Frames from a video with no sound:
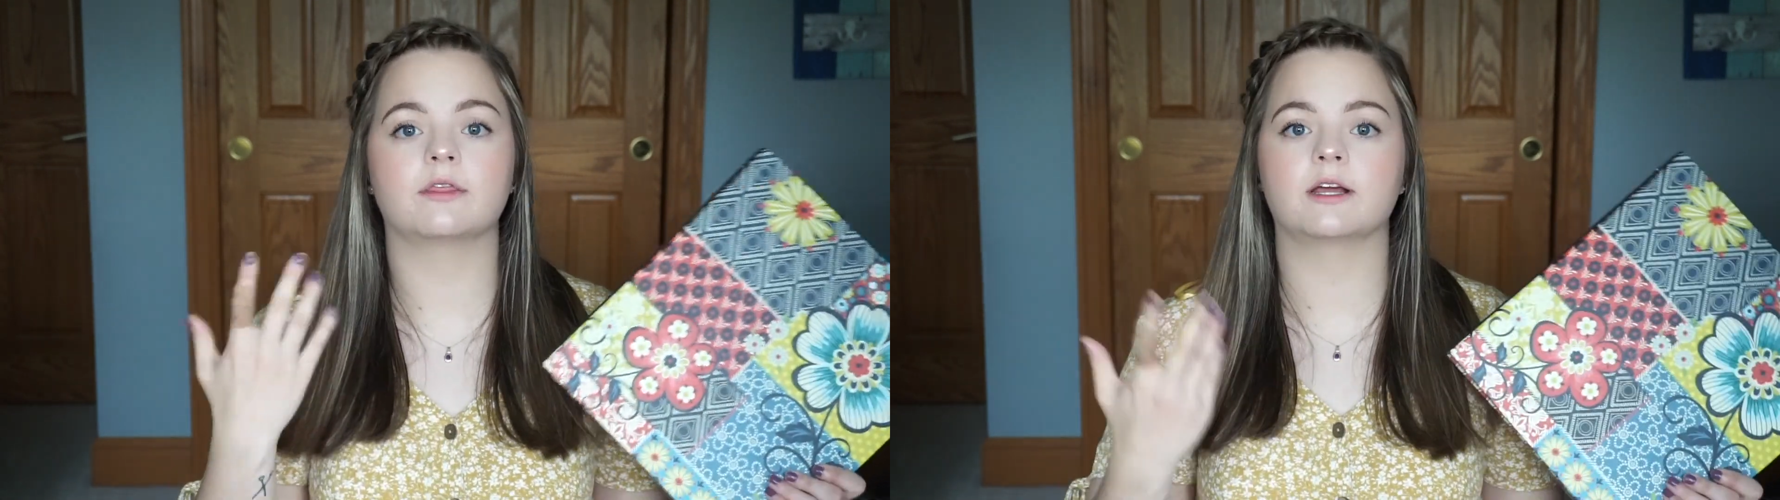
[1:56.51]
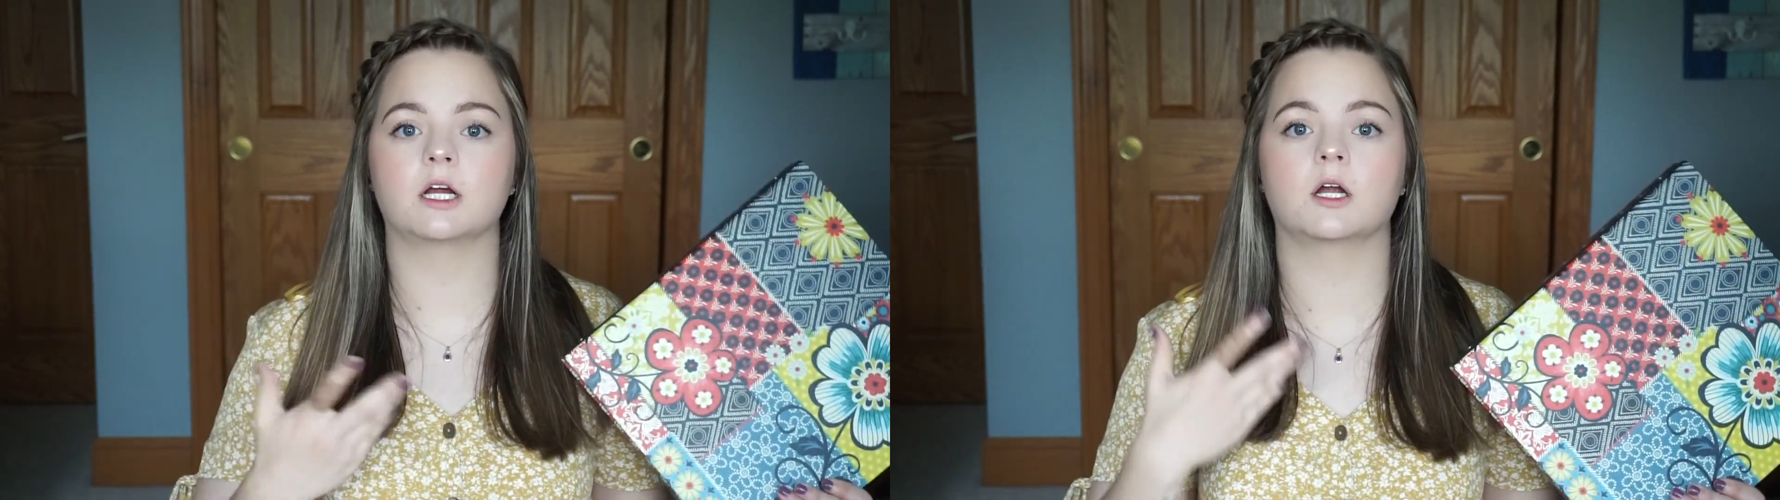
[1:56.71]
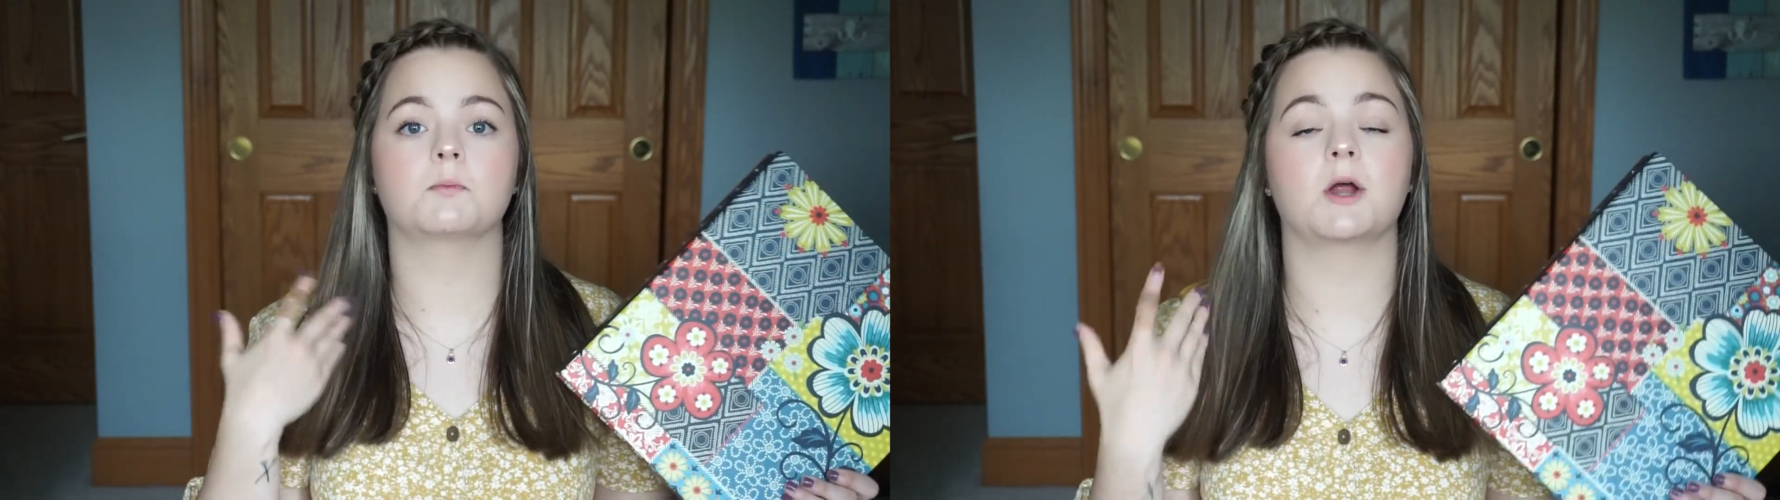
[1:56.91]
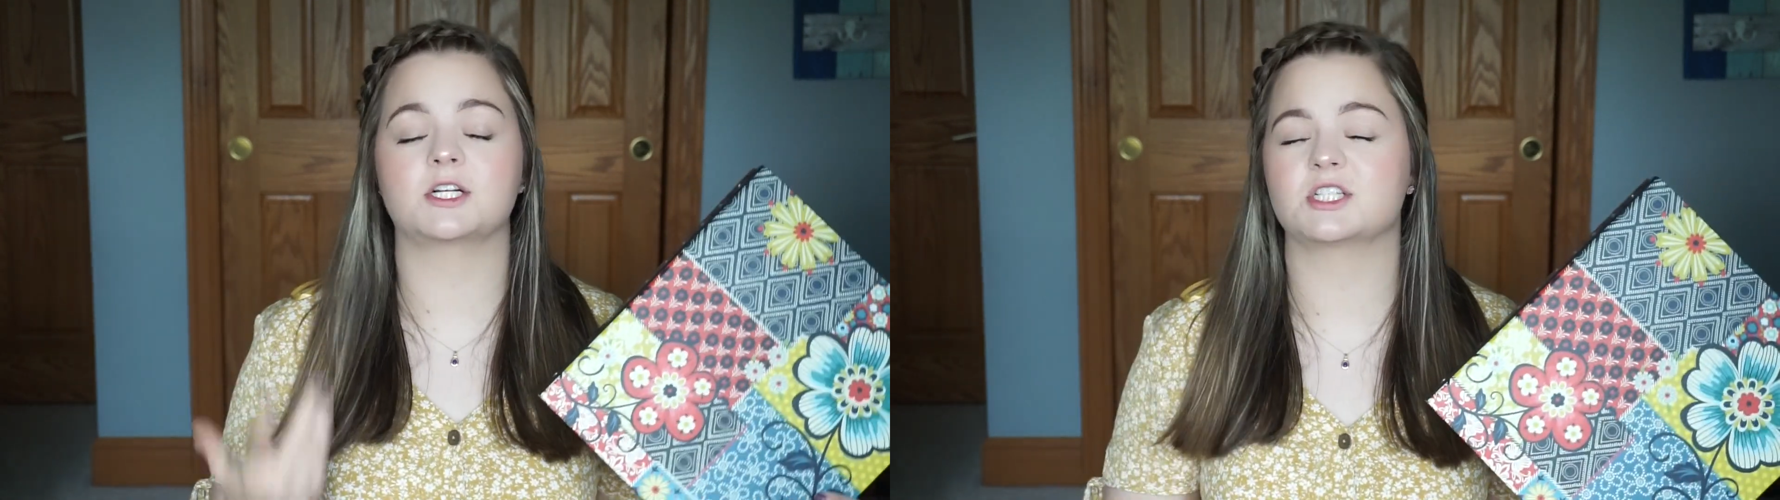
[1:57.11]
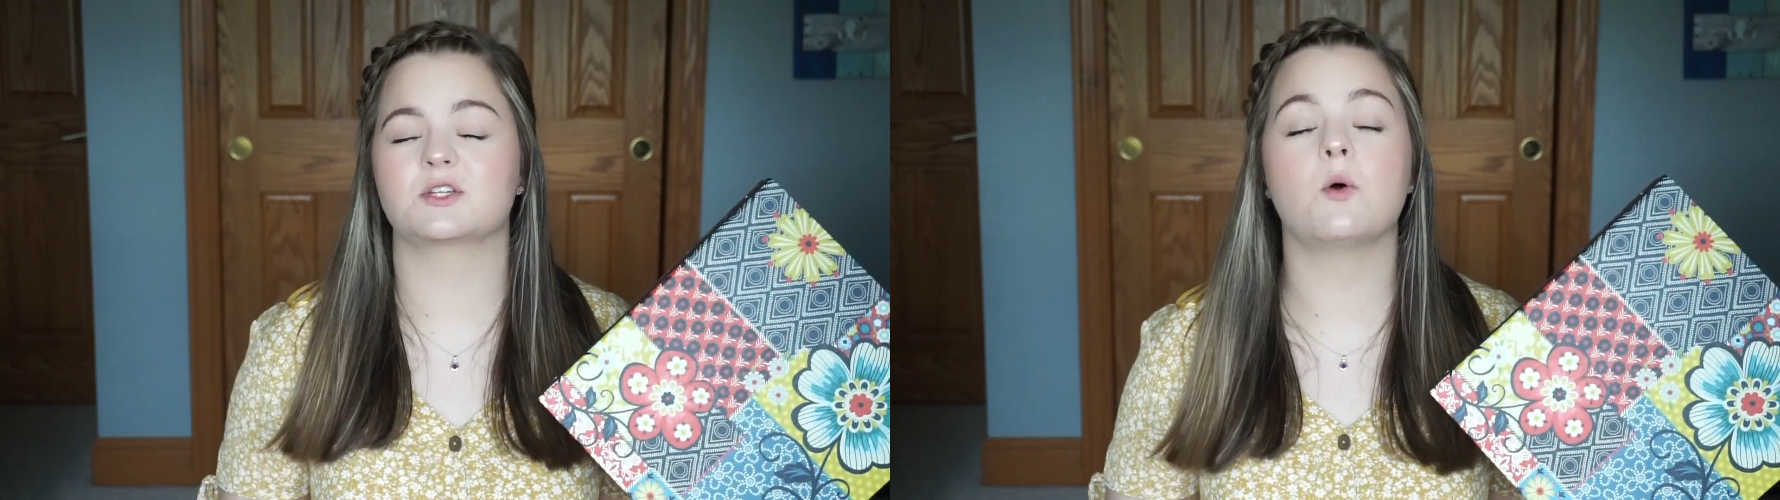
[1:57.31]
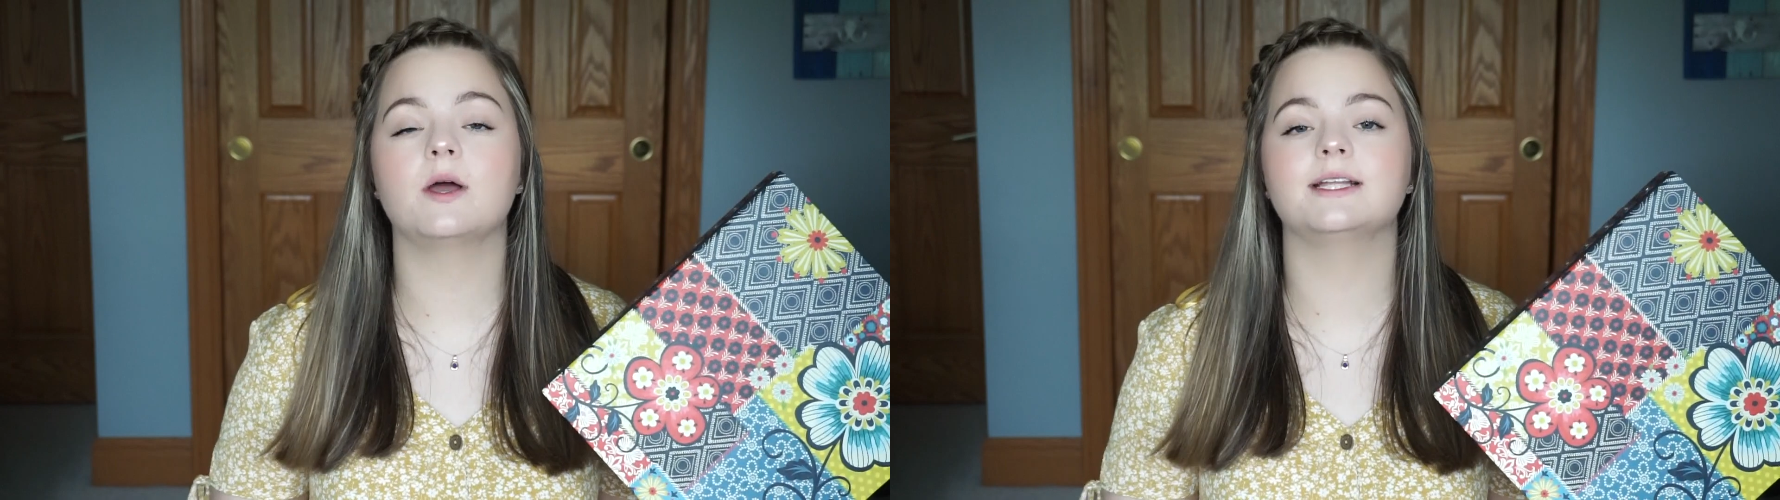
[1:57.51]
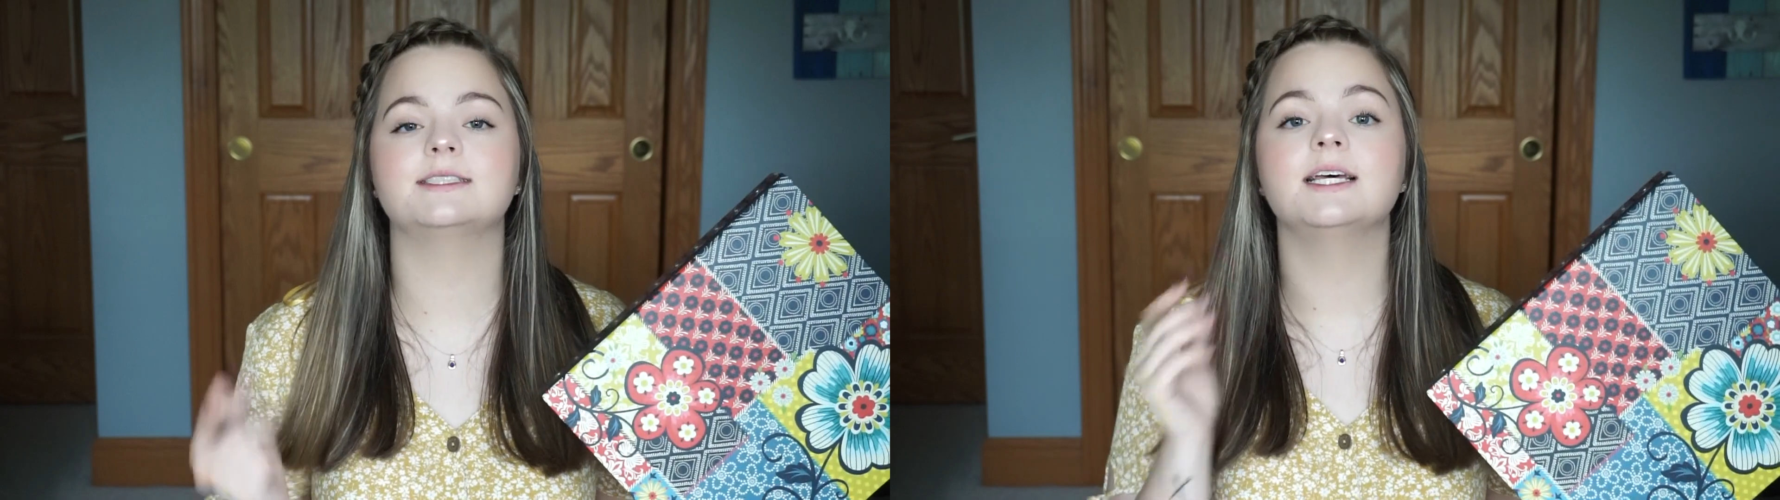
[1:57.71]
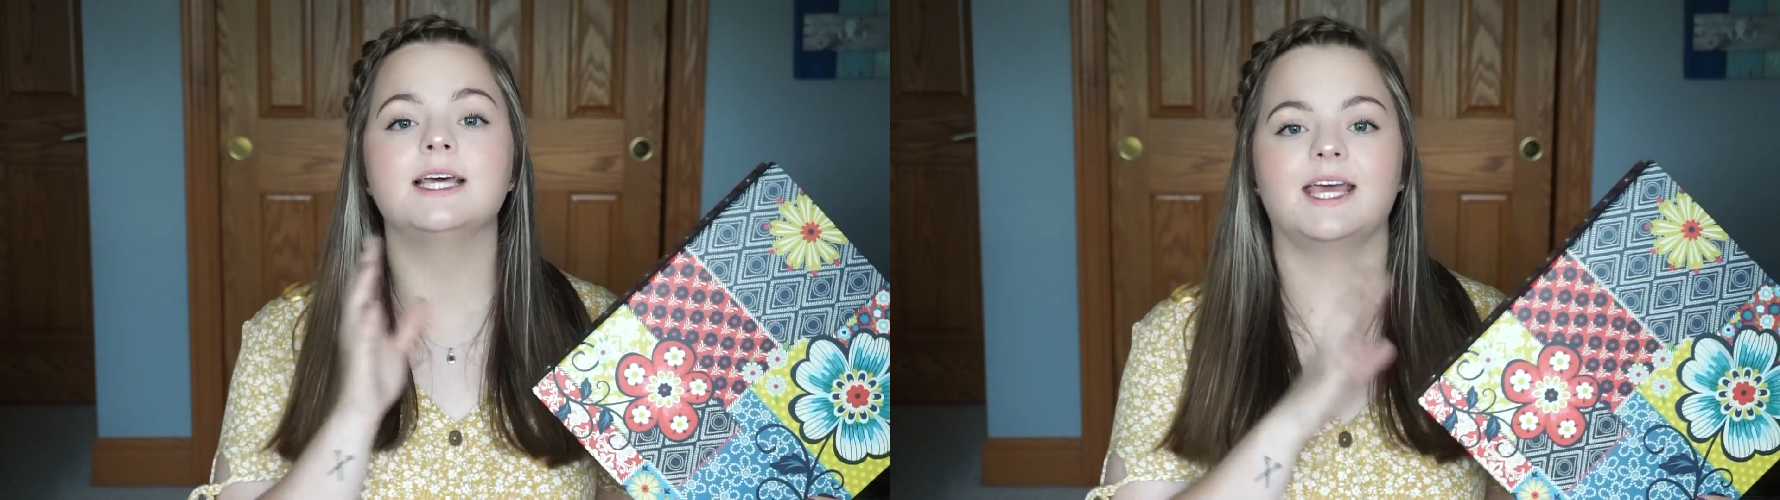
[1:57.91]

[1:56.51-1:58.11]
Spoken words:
their precious coins